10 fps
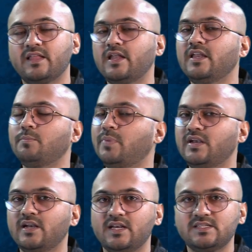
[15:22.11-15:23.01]
that are
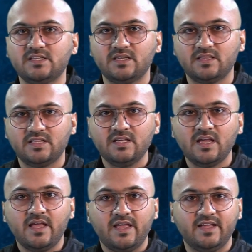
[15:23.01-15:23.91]
repeatedly seen in the
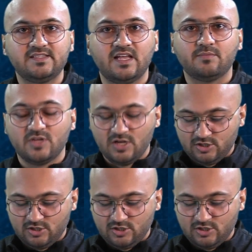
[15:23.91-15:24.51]
exam.